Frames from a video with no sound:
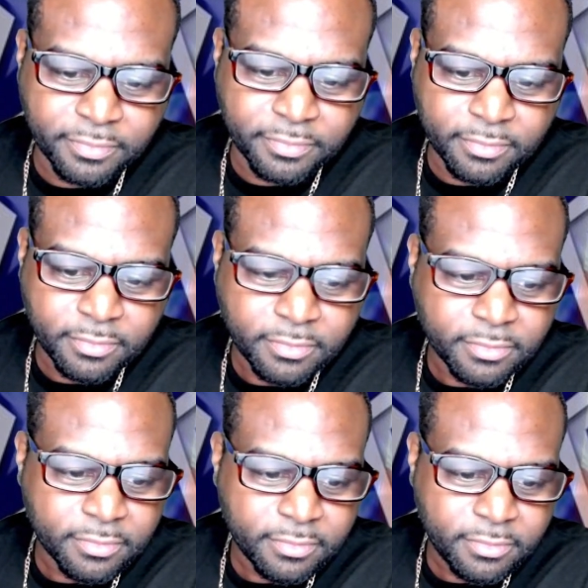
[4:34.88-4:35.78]

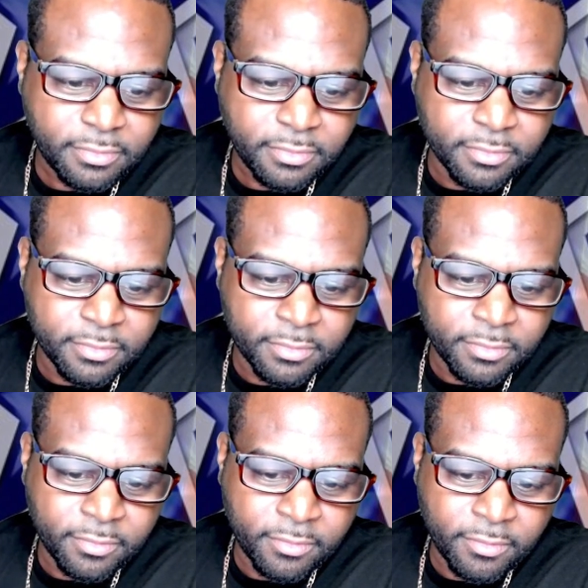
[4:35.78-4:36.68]

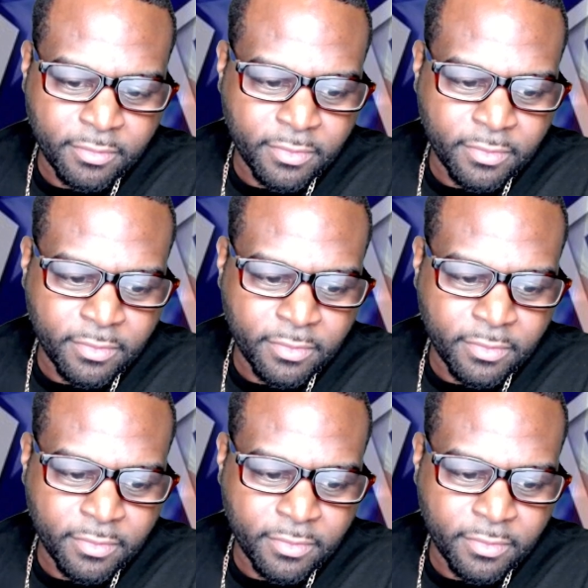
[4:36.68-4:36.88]
No one is speaking in this clip.